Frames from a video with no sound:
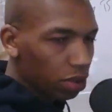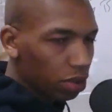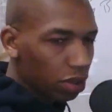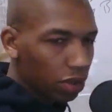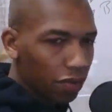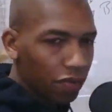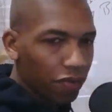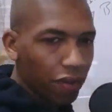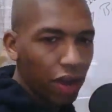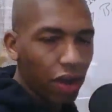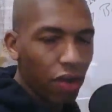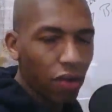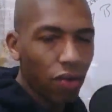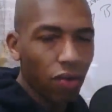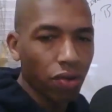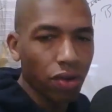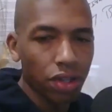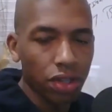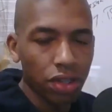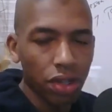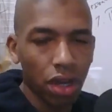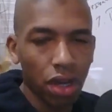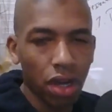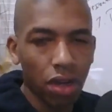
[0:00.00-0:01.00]
with the Federal
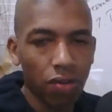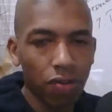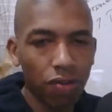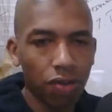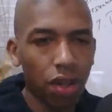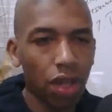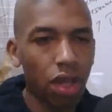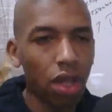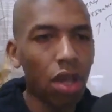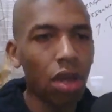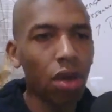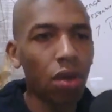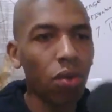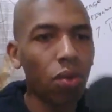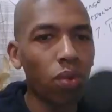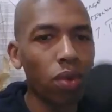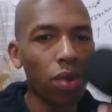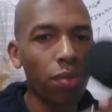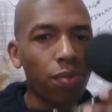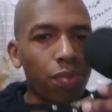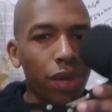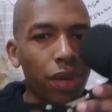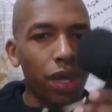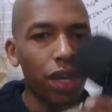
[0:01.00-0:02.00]
Reserve.
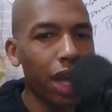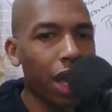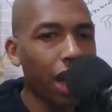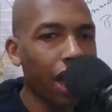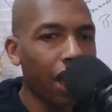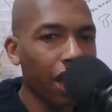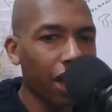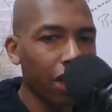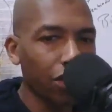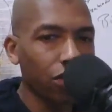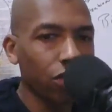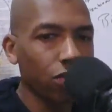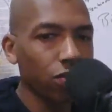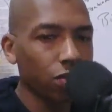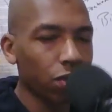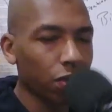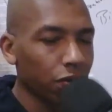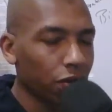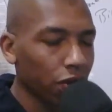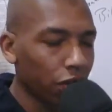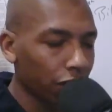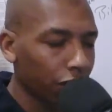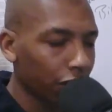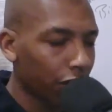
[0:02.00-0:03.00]
We've been had issues
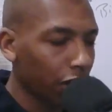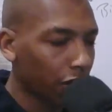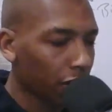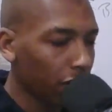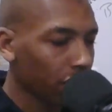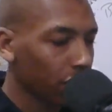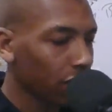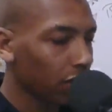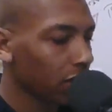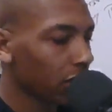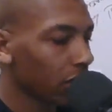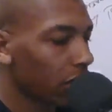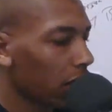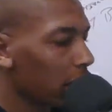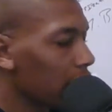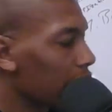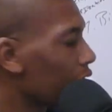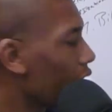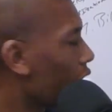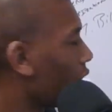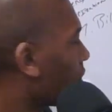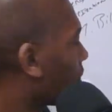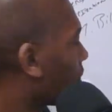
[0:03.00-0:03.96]
with the Federal Reserve,